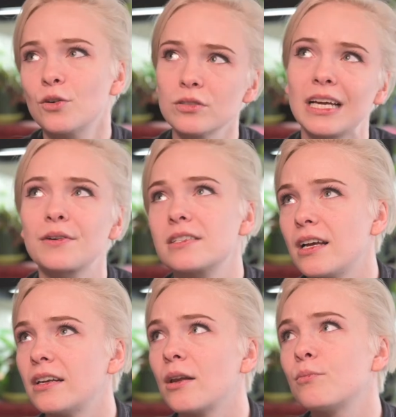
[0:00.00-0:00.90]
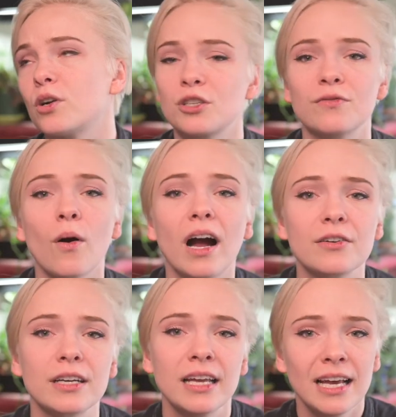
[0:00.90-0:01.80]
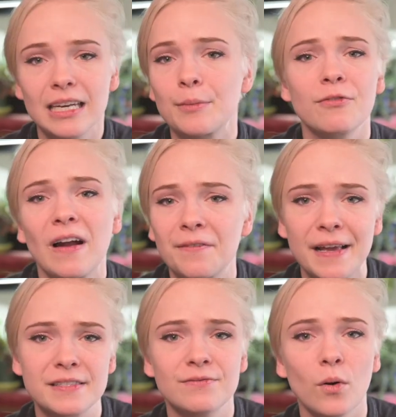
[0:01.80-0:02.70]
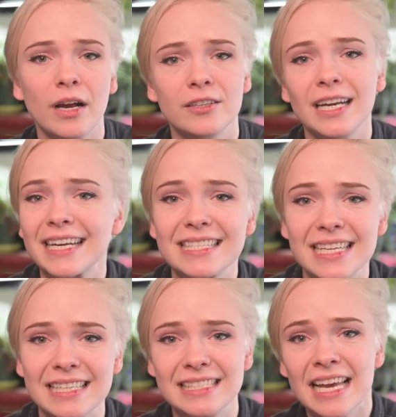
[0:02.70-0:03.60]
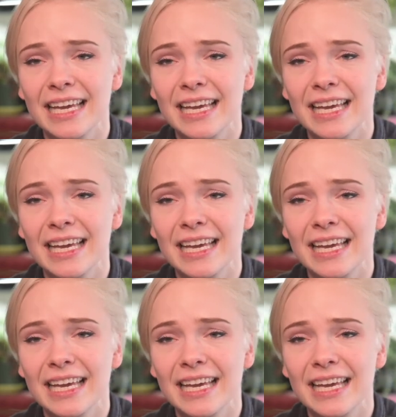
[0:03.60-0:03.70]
Golden Hour Sun on Portrait 400, number 5486,